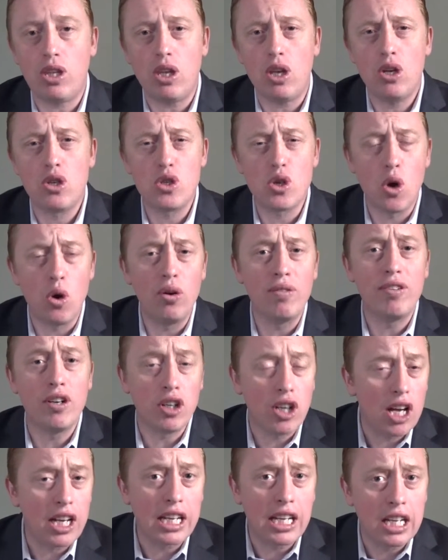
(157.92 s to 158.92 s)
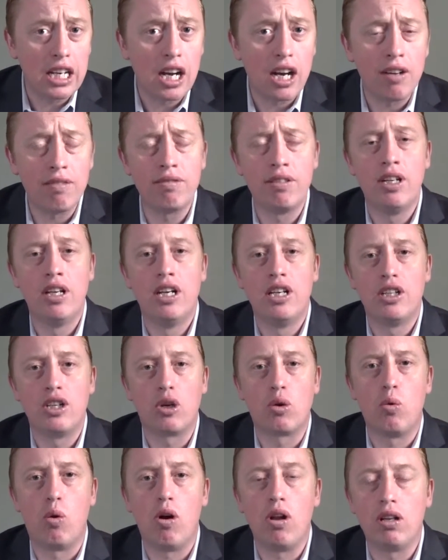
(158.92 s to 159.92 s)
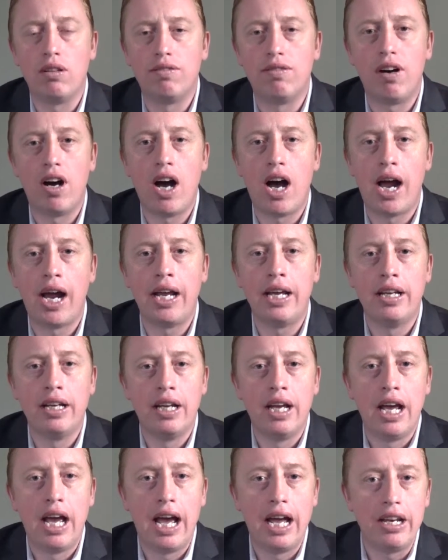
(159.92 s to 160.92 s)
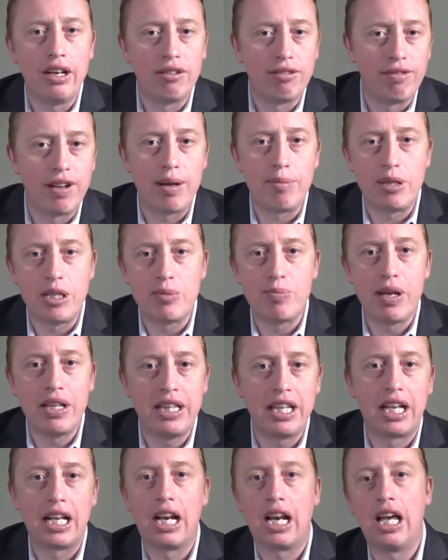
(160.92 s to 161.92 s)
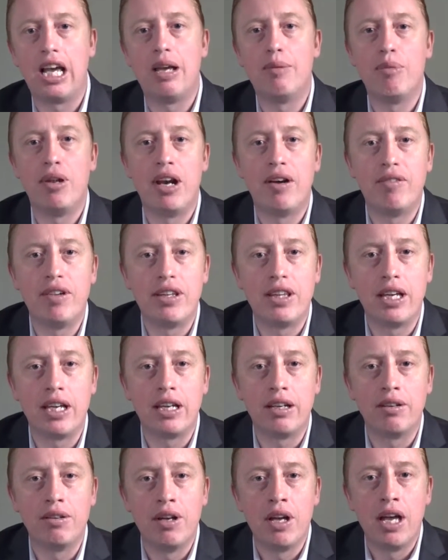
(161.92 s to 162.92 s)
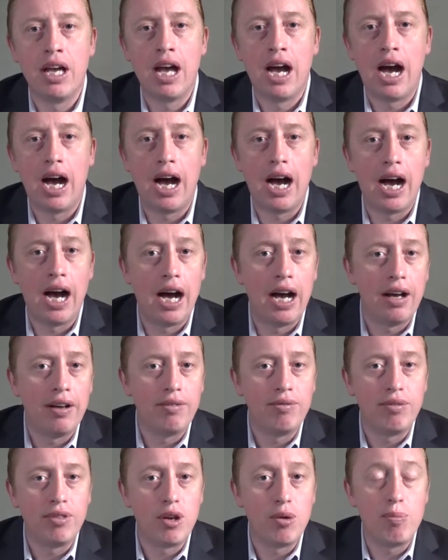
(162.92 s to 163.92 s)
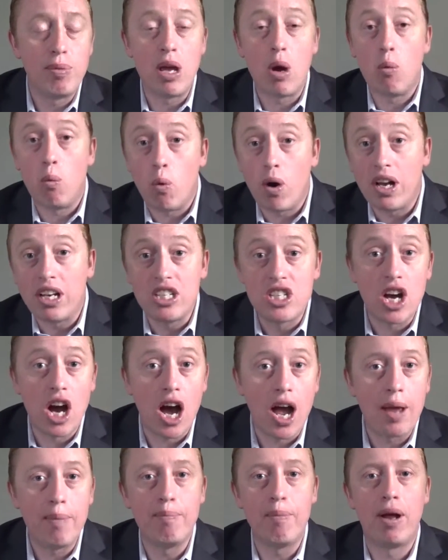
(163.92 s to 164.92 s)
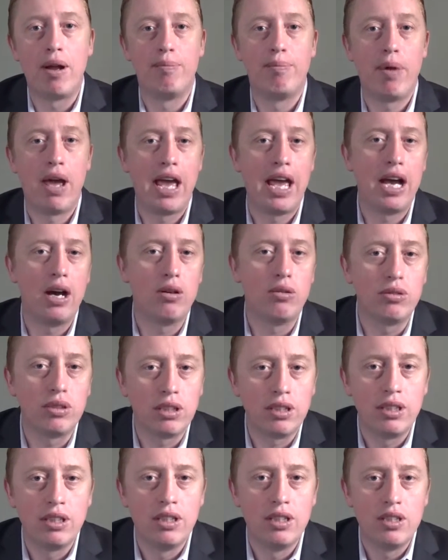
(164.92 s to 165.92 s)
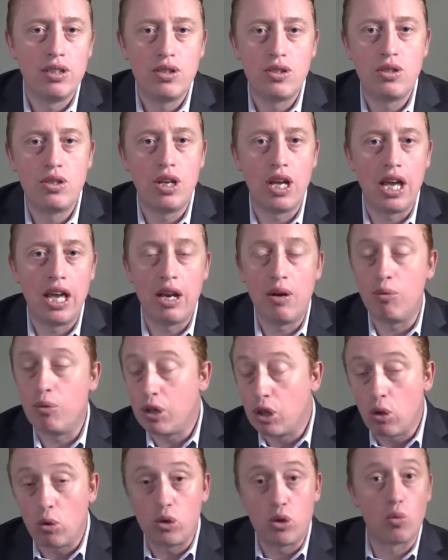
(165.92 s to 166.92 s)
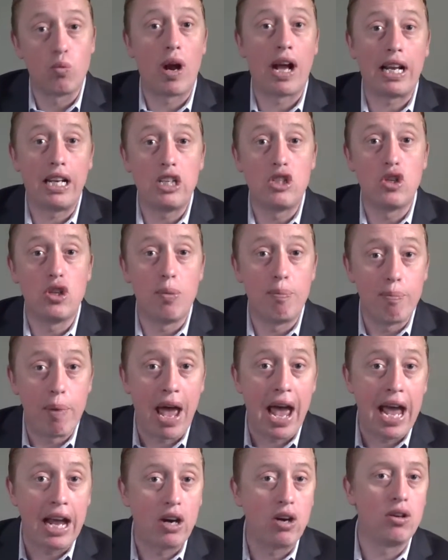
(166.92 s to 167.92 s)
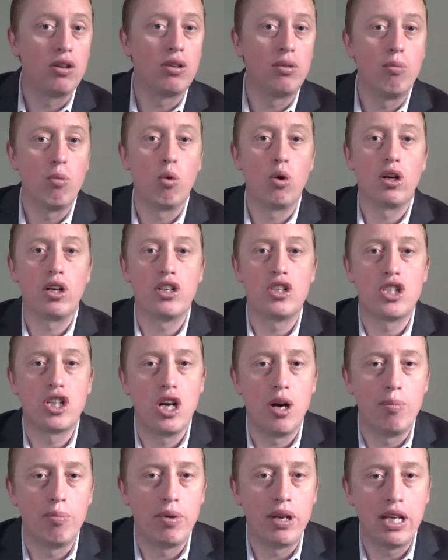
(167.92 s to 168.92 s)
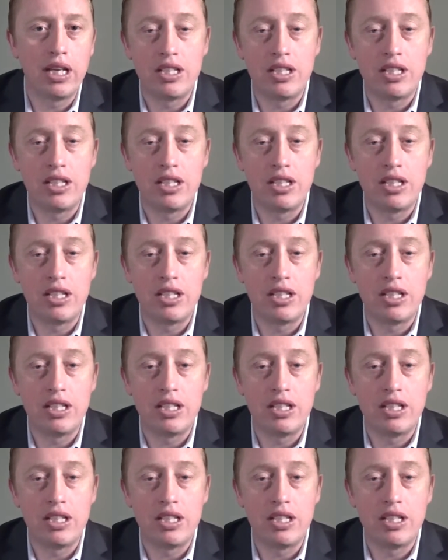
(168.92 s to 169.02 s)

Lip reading: So if you're lucky enough to qualify and your family's made the claim and everything, there would be a one-time payout, and it would go directly to the bank or the mortgage company.